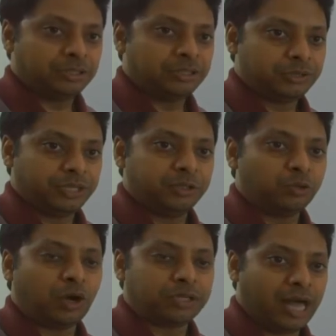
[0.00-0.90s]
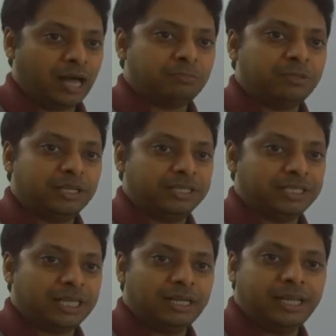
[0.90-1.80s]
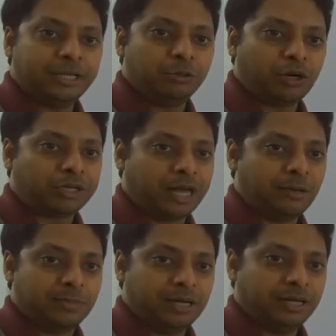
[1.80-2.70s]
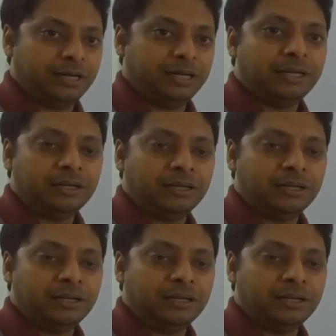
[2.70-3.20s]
So they do not have, initially they do not have a